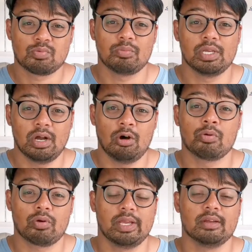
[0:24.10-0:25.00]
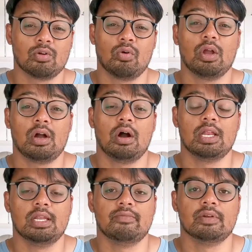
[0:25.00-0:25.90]
also is probably operating on
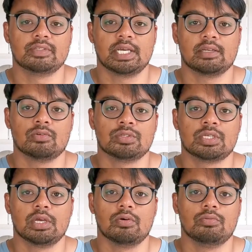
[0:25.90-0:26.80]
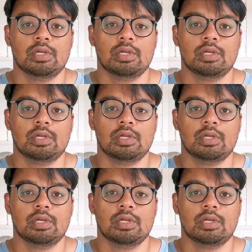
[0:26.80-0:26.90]
quite a high level of technical